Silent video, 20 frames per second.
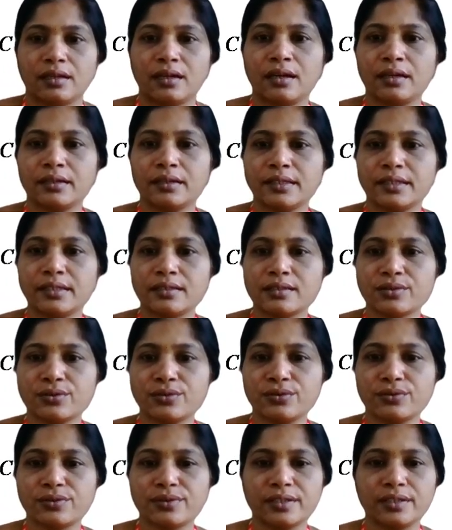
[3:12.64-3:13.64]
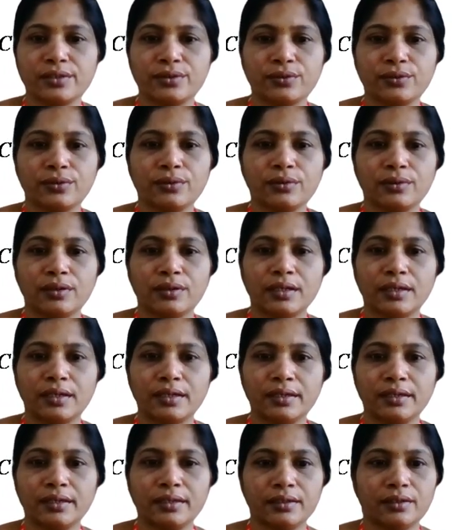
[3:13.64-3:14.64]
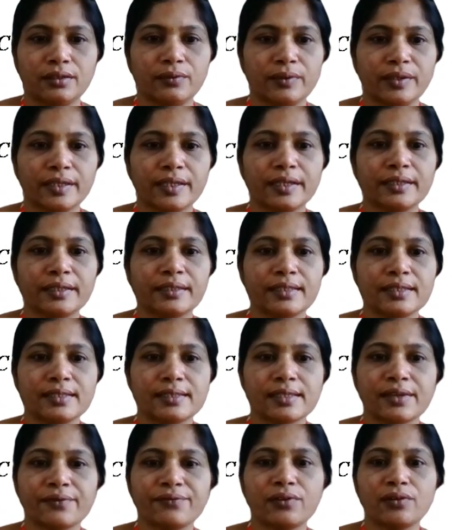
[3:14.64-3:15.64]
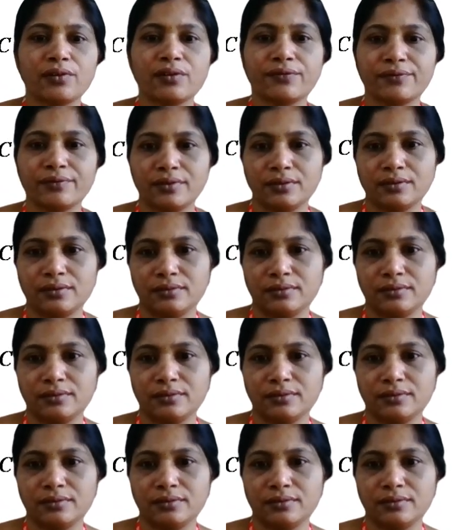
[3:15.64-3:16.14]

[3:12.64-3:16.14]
R tends to 0 and we get this f of